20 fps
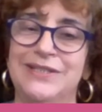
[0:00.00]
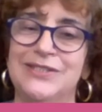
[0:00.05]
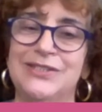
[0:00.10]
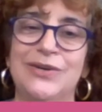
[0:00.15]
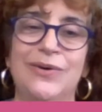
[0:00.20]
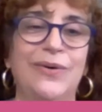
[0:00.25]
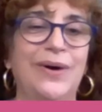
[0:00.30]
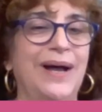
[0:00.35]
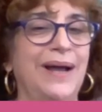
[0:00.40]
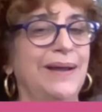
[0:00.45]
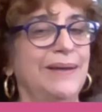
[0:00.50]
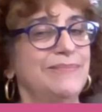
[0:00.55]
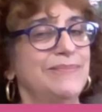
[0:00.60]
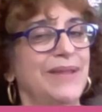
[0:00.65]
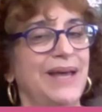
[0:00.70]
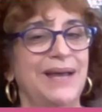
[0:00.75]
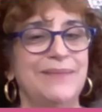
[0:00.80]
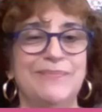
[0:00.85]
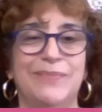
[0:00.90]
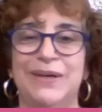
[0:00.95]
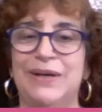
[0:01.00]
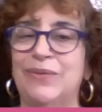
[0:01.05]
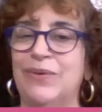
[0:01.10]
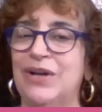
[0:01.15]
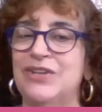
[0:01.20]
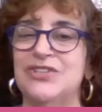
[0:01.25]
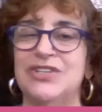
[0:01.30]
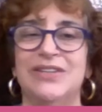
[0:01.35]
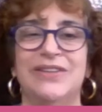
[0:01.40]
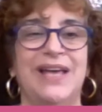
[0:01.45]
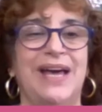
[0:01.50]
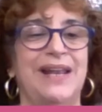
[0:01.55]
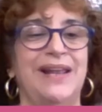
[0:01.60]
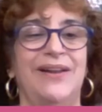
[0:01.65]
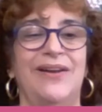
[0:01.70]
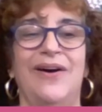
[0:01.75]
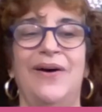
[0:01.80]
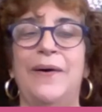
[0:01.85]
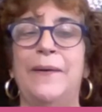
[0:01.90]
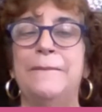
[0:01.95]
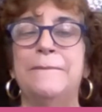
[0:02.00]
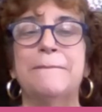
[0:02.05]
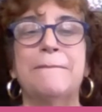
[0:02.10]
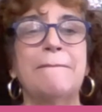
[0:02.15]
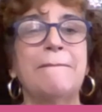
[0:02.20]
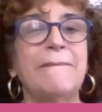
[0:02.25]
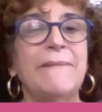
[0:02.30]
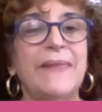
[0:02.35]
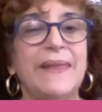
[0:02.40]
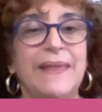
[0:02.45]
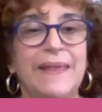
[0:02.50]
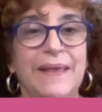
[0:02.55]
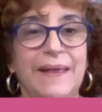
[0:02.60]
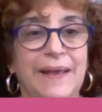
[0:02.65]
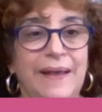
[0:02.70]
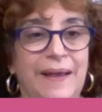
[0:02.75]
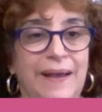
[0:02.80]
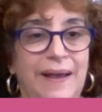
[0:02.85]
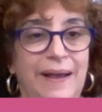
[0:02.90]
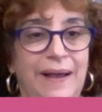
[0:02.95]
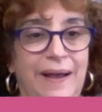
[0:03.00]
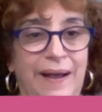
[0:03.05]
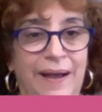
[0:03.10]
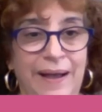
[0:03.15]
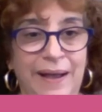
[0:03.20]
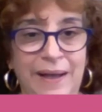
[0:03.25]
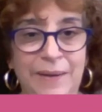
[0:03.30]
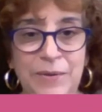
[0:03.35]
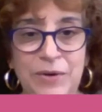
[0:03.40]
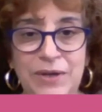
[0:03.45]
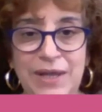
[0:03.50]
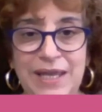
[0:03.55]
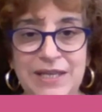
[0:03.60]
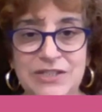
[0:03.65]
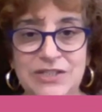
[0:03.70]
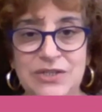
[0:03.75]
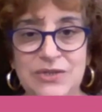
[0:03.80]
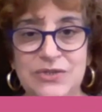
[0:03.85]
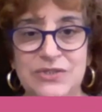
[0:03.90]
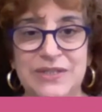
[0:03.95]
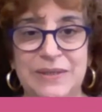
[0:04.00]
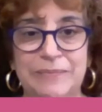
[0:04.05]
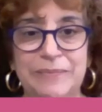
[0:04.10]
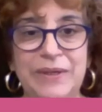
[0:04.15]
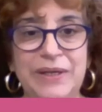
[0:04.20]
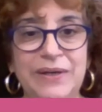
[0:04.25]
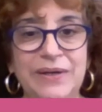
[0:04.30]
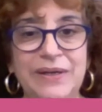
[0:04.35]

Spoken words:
So I'm not begrudging that at all. Okay, Susan.